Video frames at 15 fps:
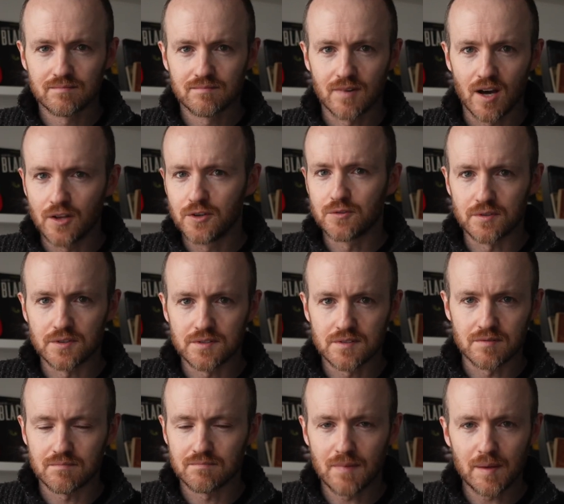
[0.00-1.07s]
hundreds
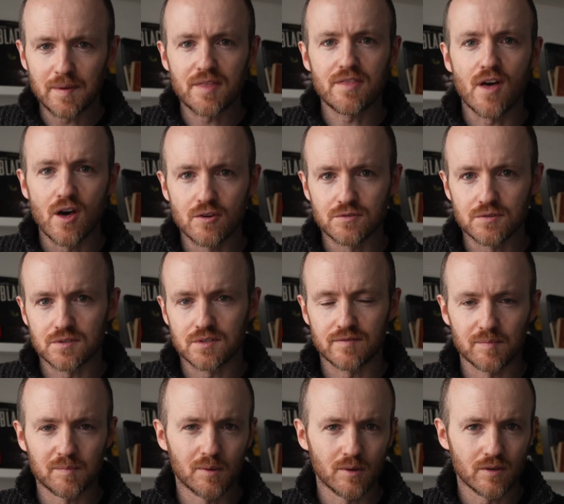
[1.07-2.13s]
and maybe thousands of
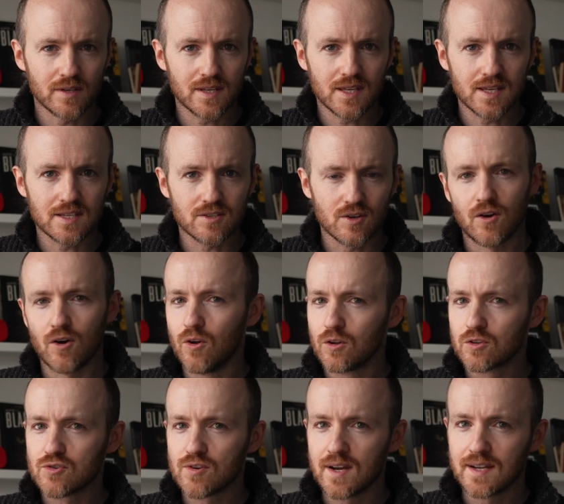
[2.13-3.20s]
employees all
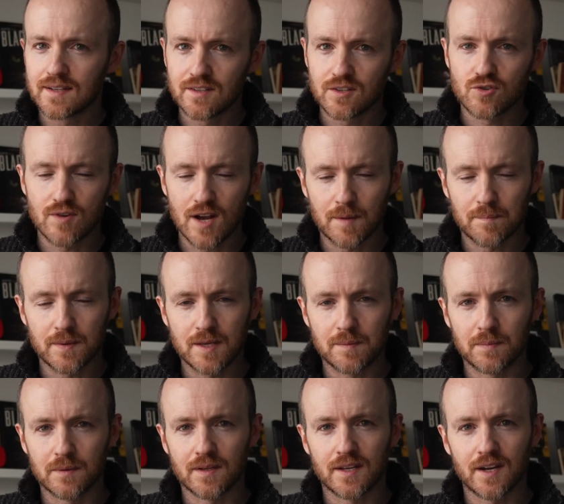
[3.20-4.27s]
trying to track
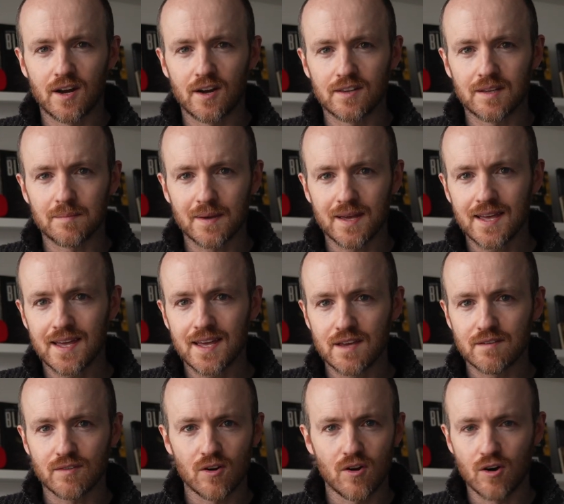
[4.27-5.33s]
people and how they
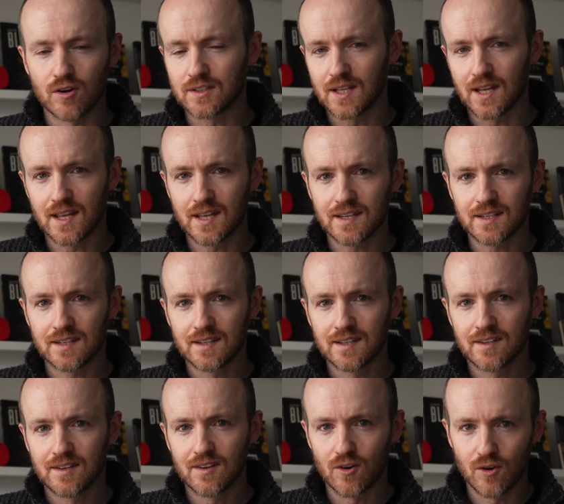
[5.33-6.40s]
behave online
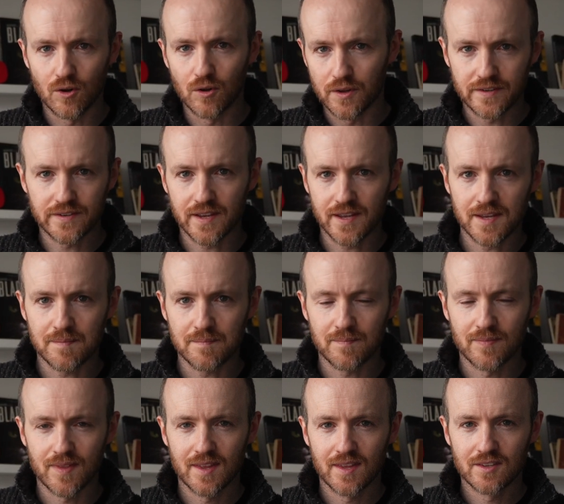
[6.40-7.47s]
all the time
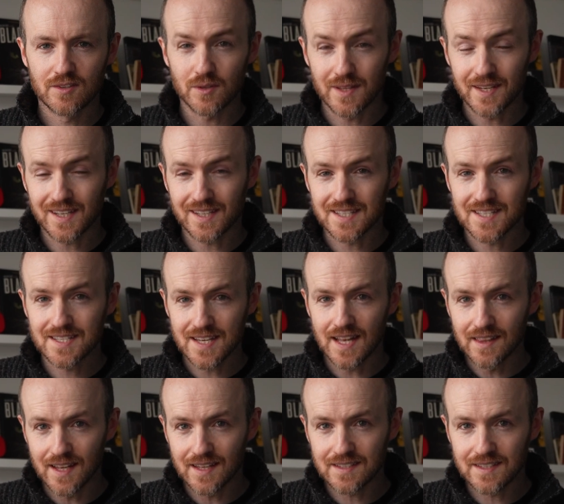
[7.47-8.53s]
so they can sell
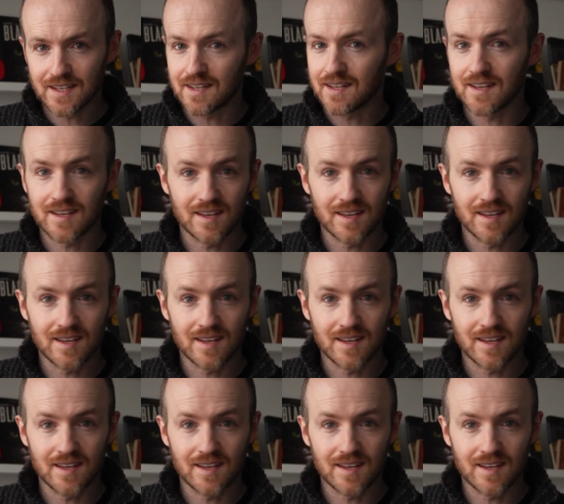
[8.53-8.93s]
that data